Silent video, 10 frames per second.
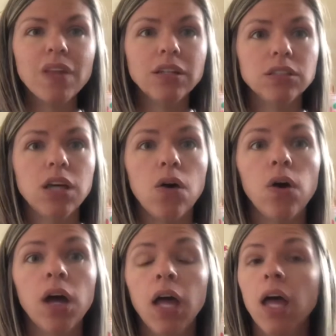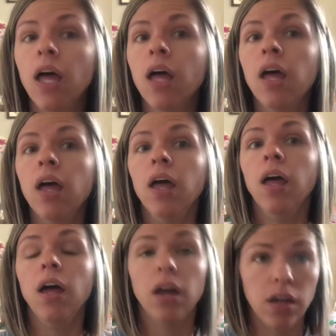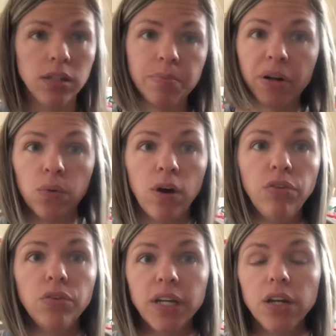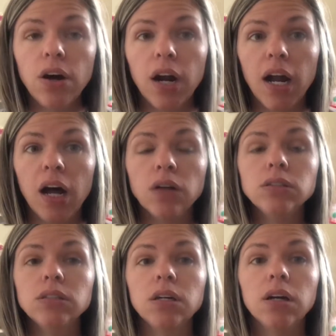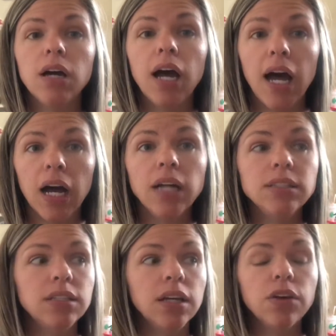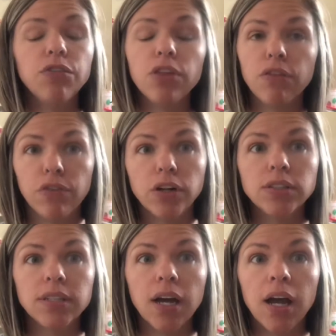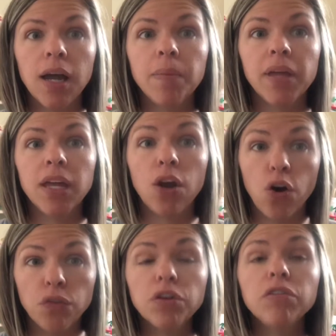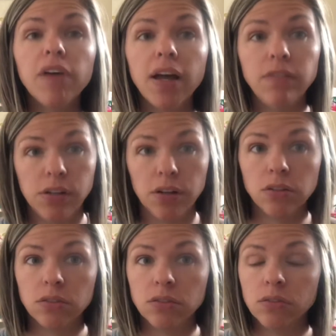So it's been a rough week at our house. I got sick for the first time in over 5 years.